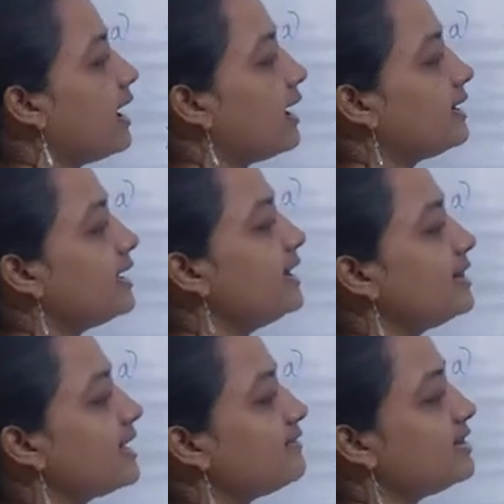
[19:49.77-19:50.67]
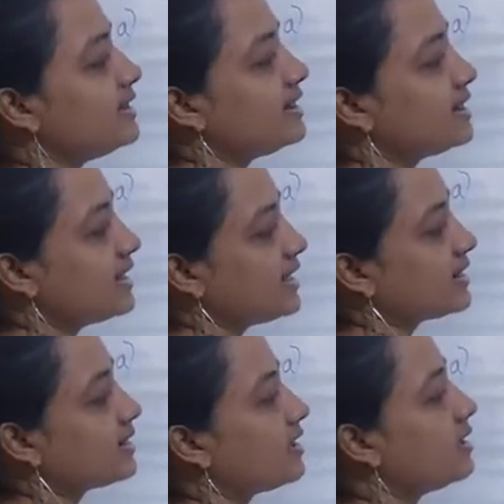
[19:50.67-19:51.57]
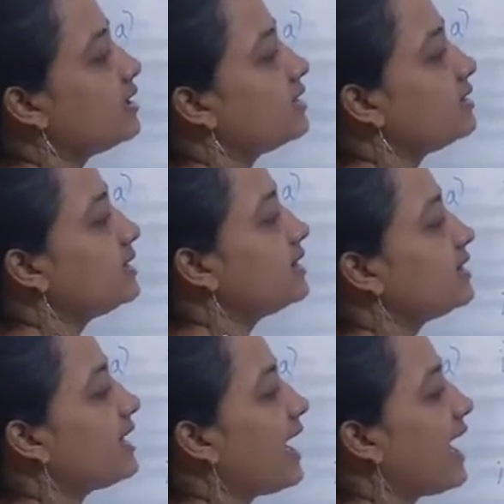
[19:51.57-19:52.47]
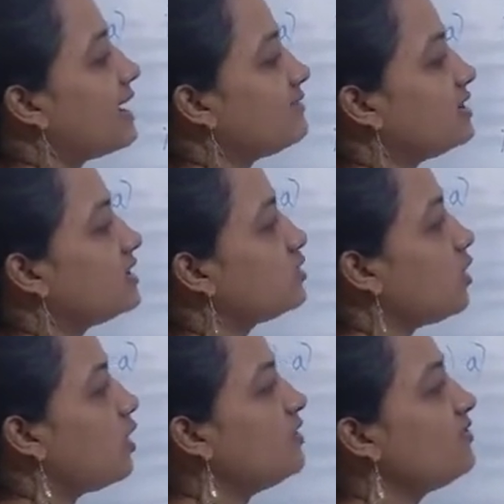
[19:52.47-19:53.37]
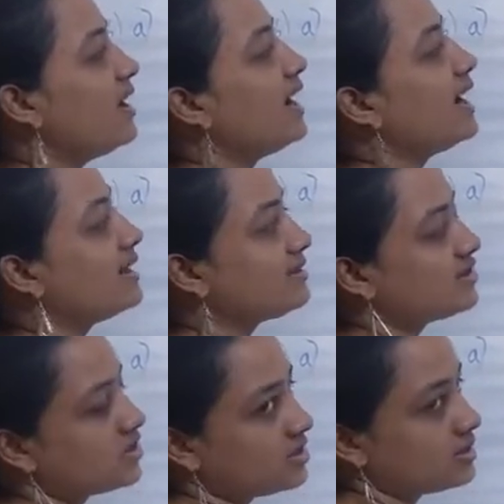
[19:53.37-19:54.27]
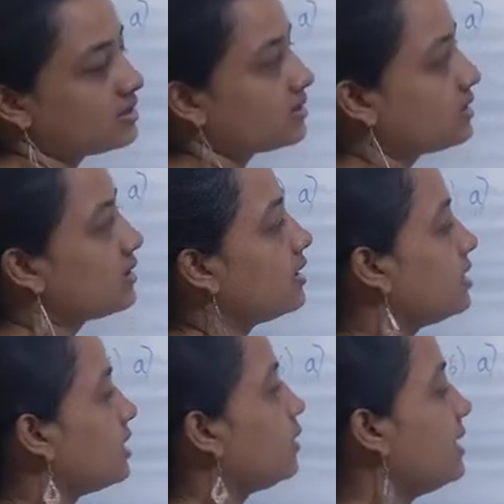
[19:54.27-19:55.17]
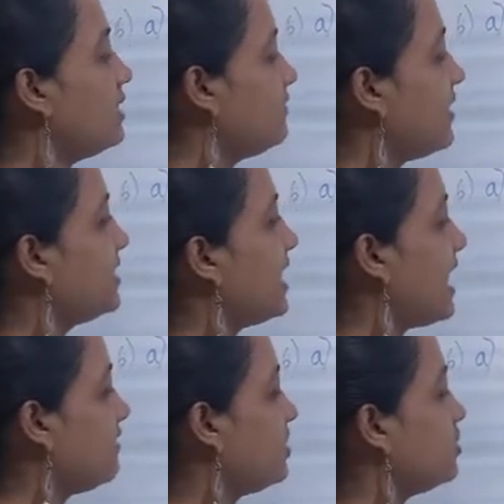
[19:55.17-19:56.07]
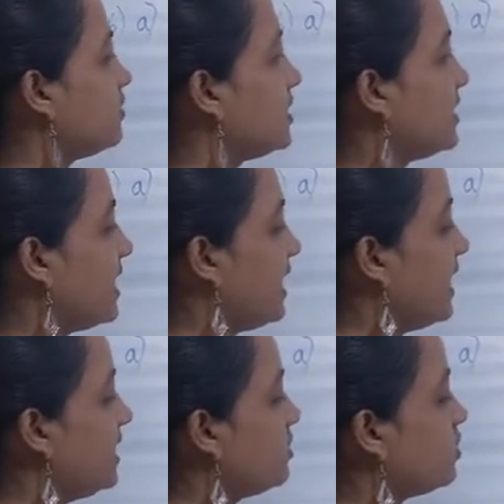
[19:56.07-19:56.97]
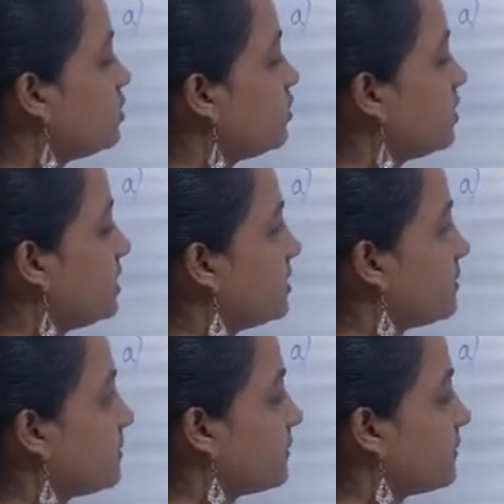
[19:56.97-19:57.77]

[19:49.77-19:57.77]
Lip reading: I get 76. This is the average of Harshit. Now let's find average of the second student.